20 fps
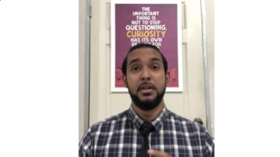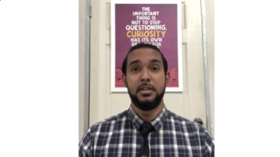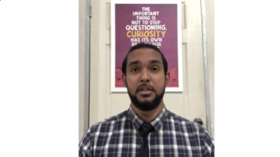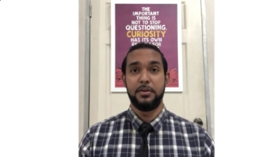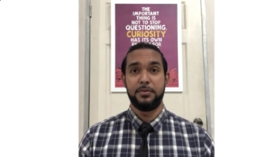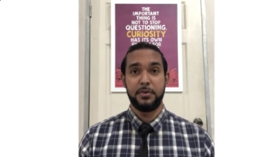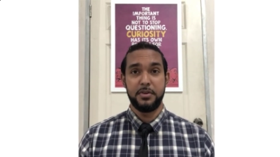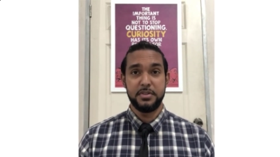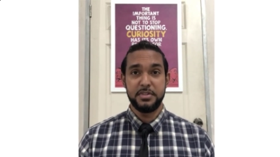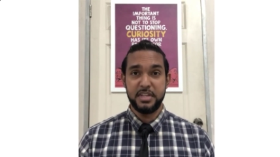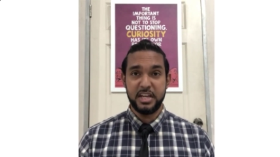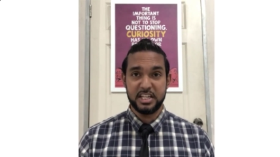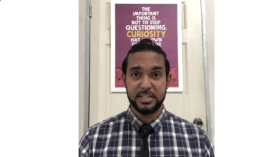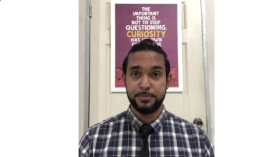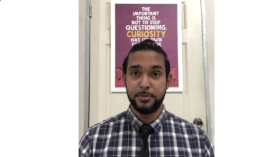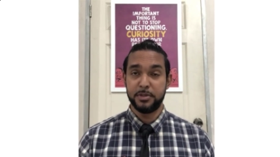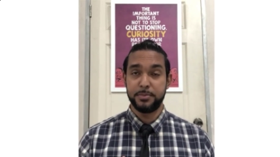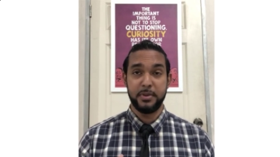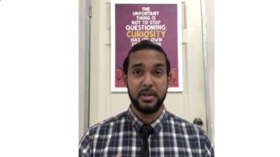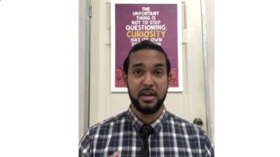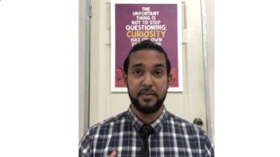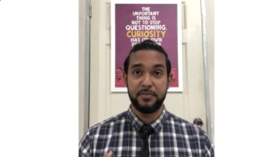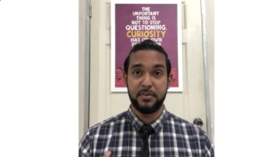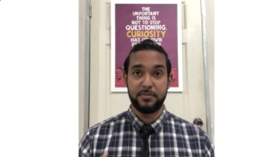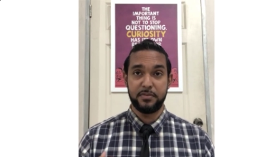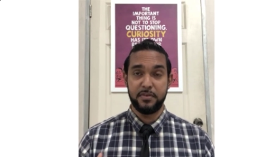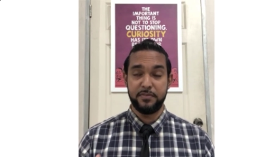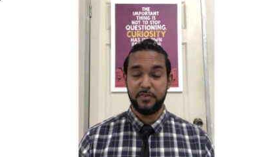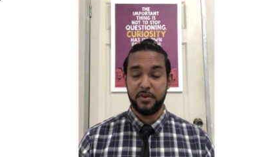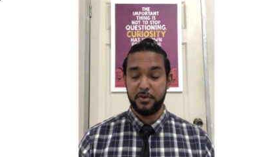Different textbooks may have
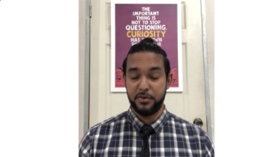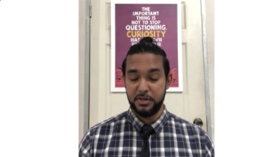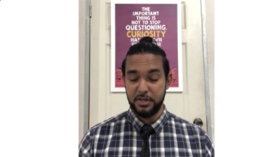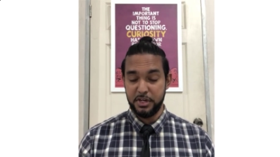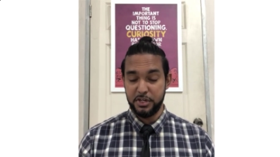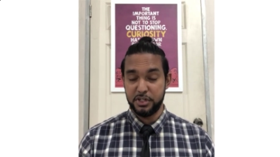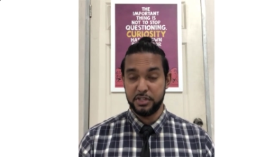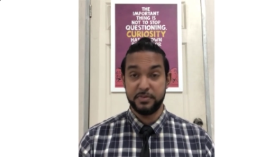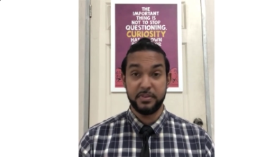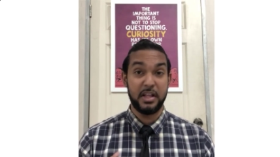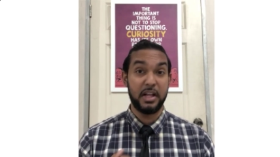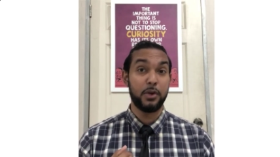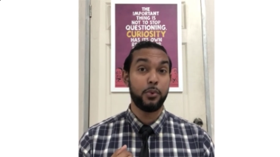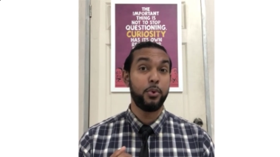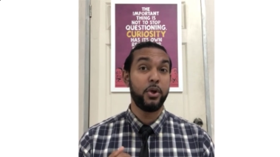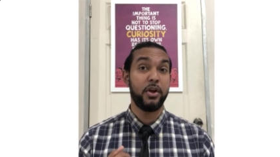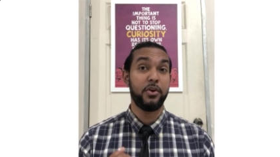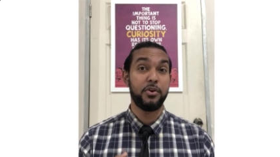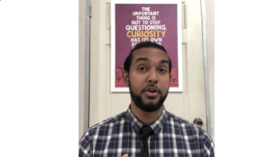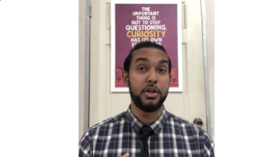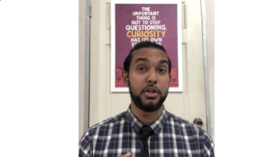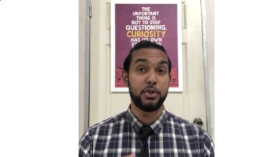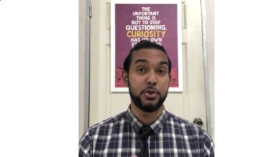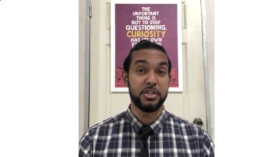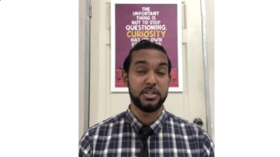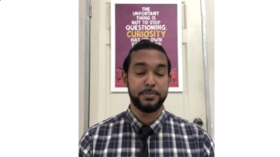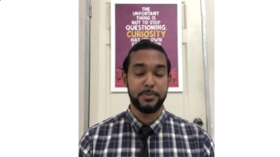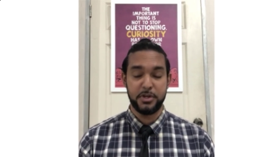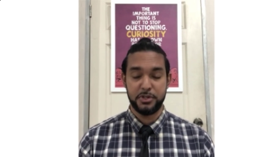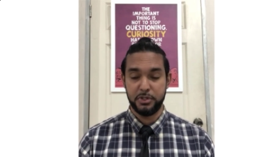different variations for that quick ratio
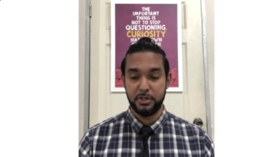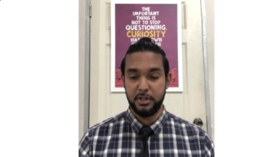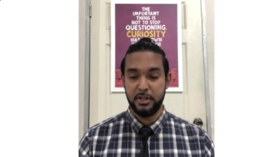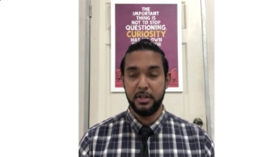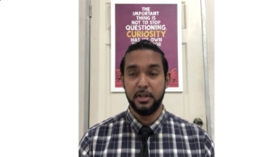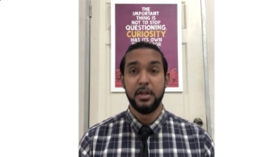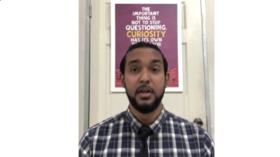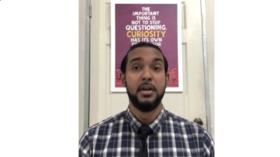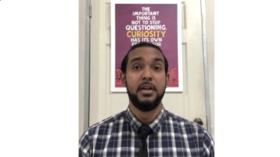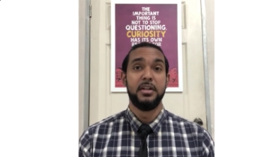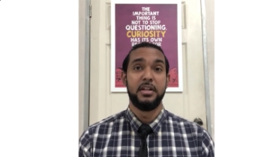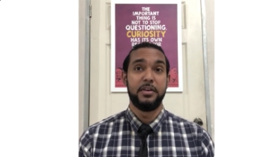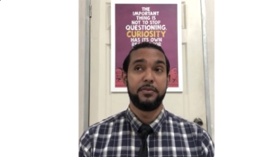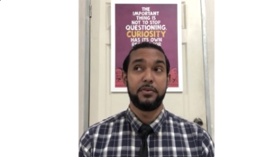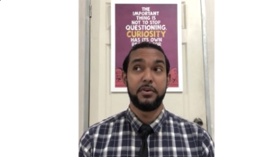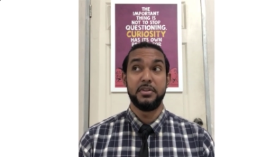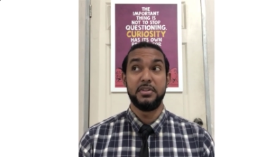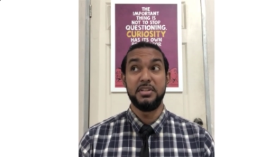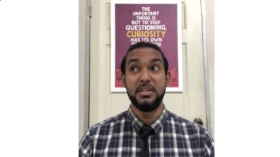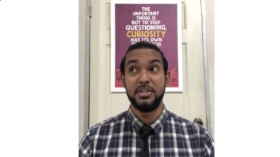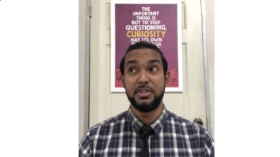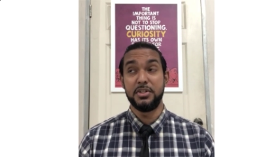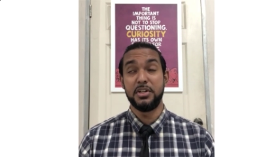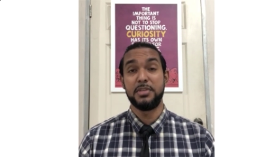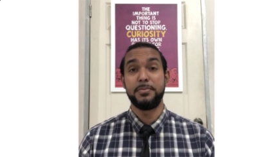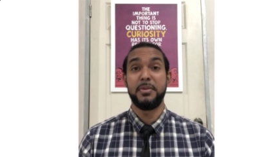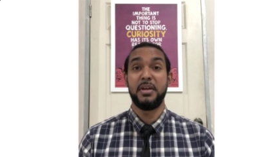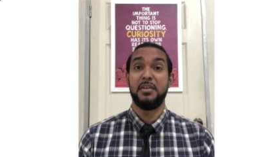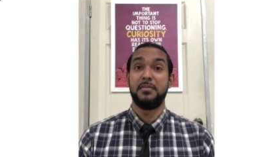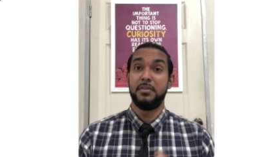especially. Different
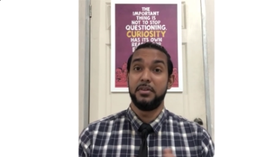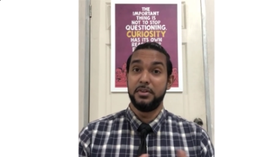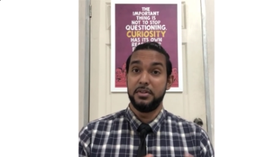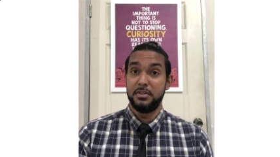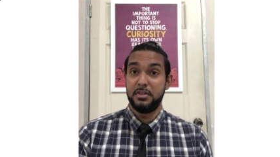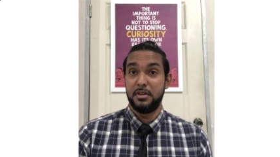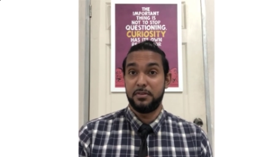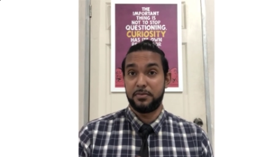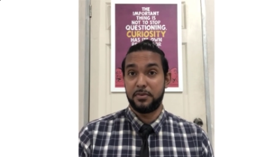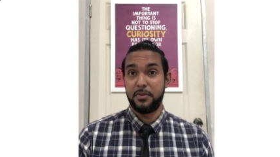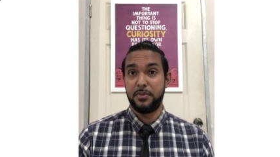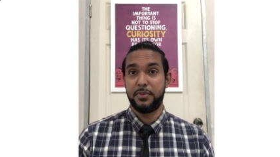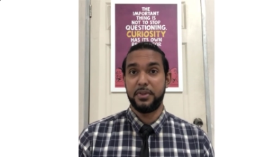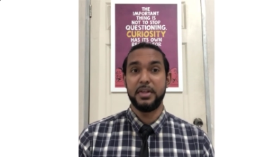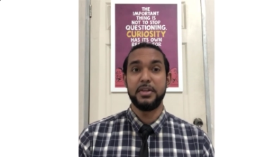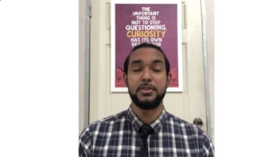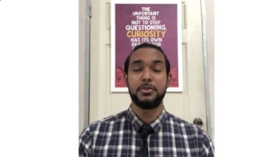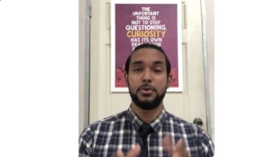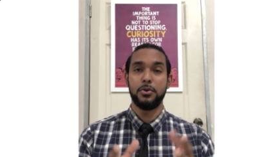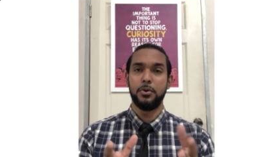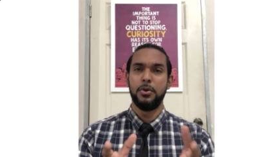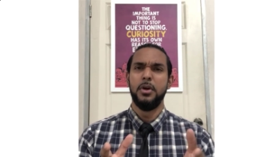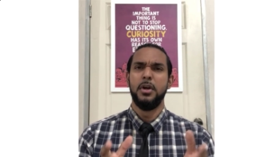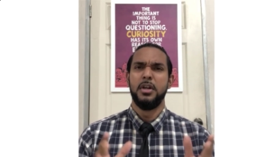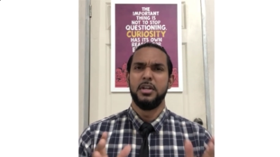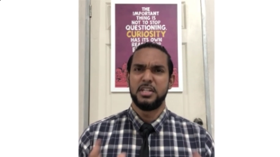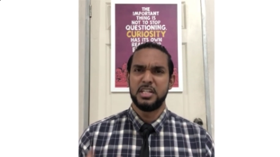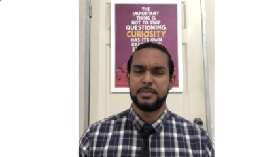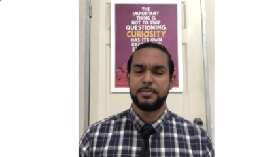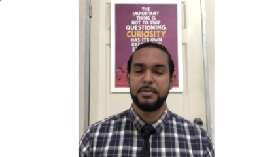teachers may have learned different things, so
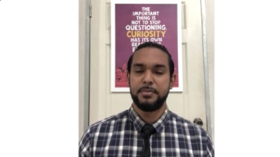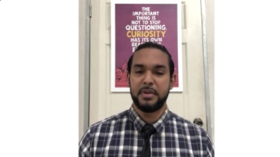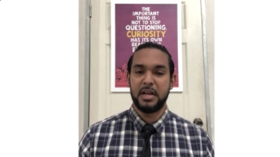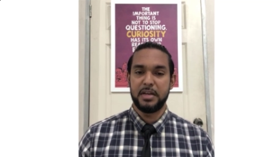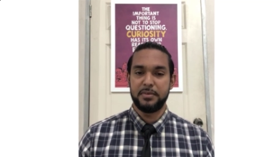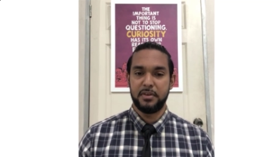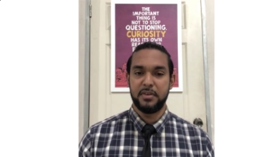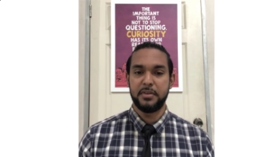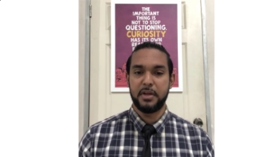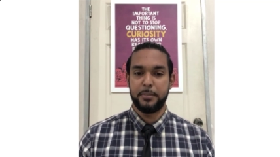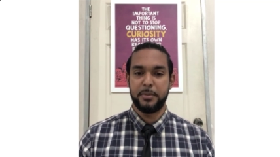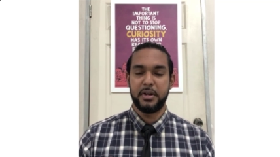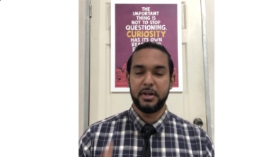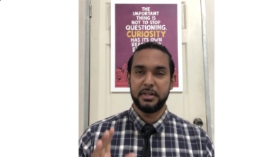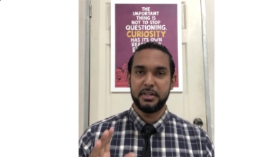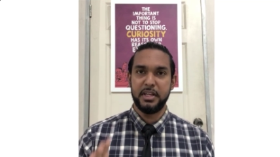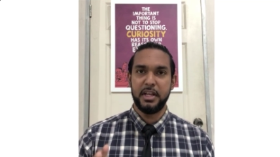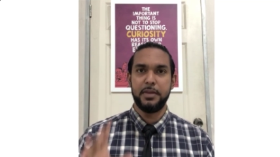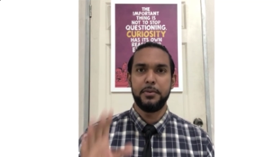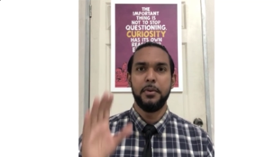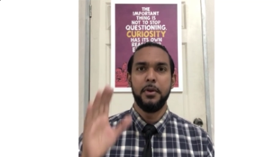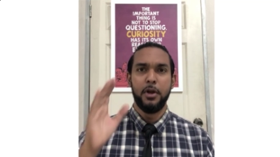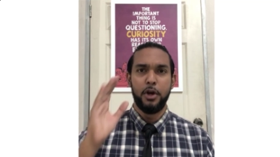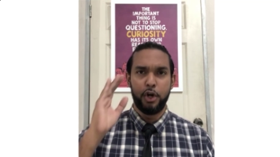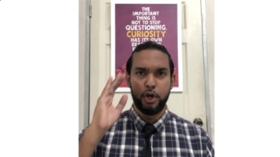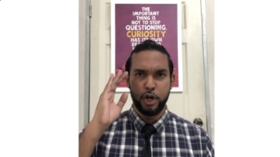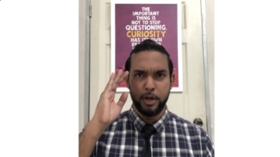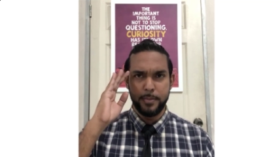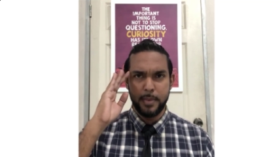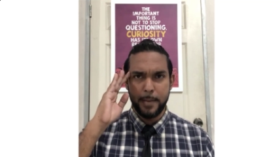just be mindful of that. But again,
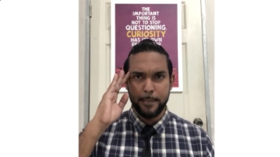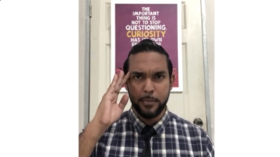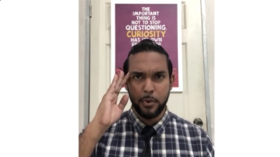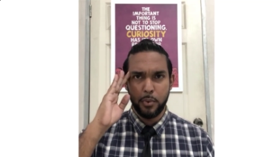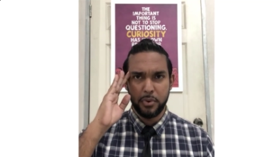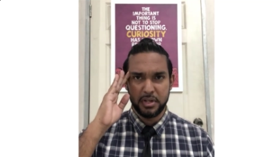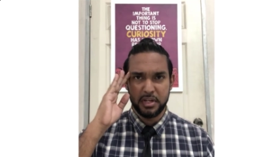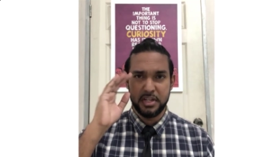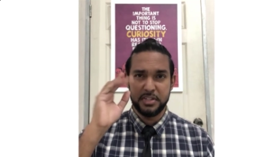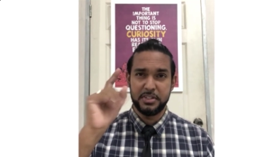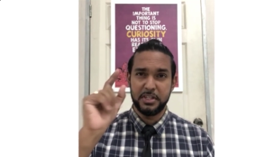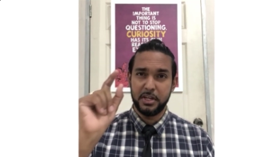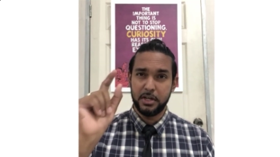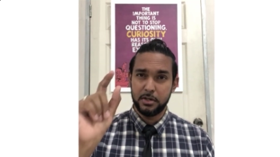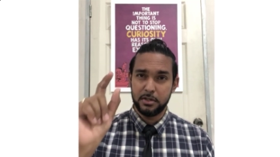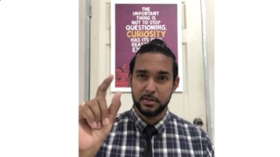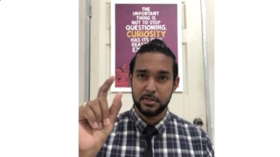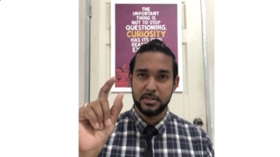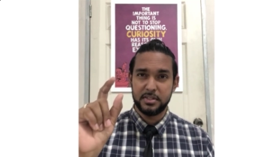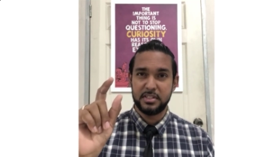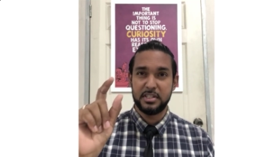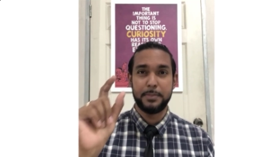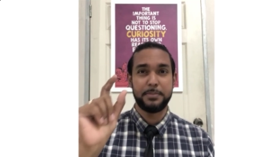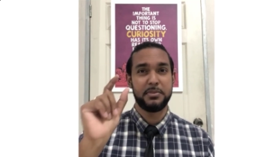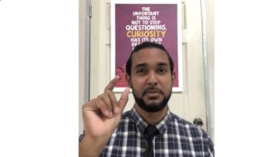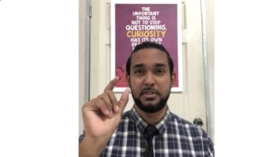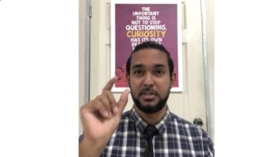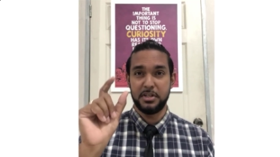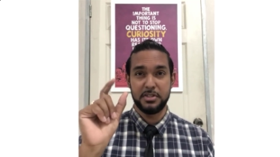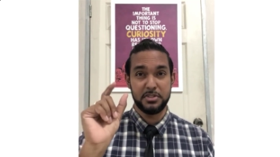remember what it is. The
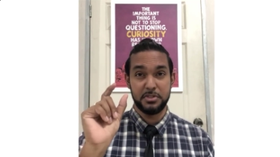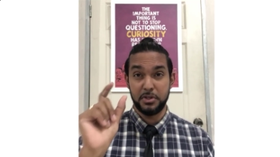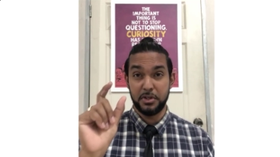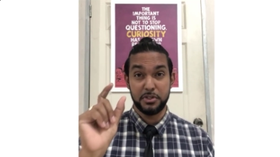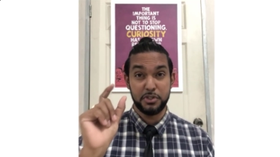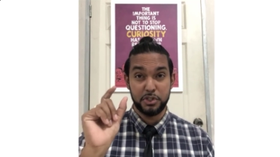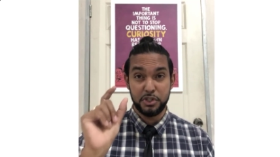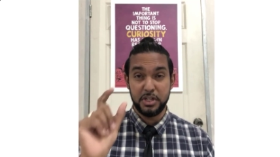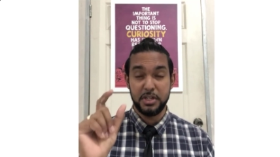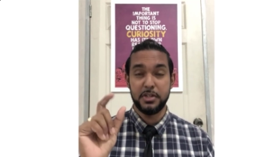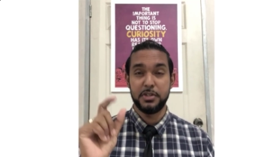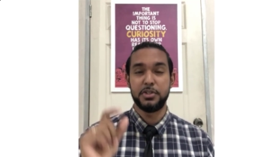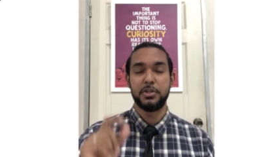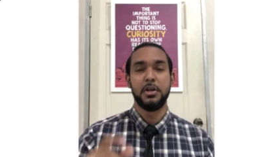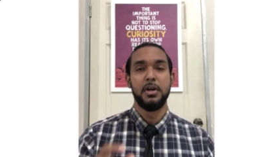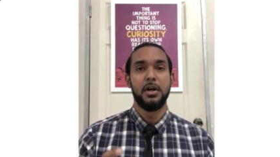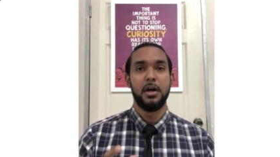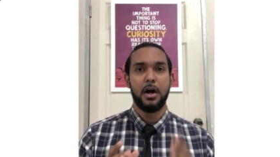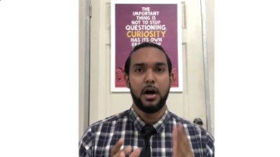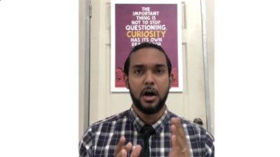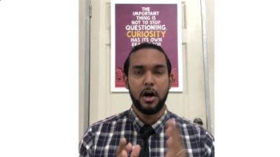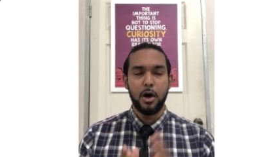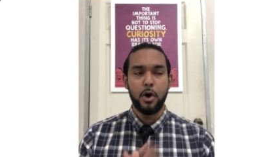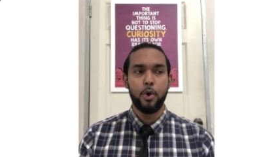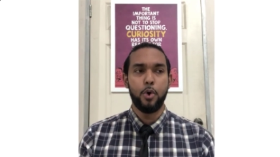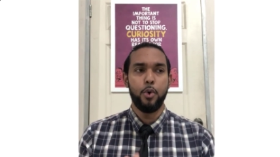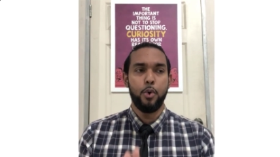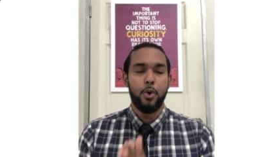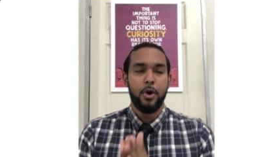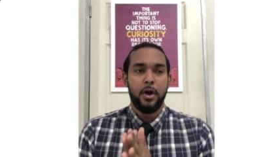concept does not change.
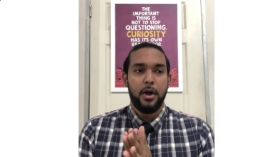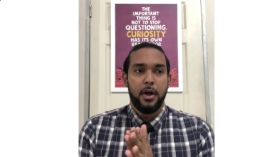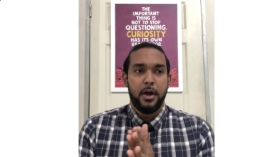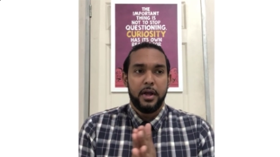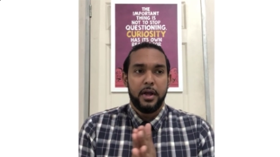How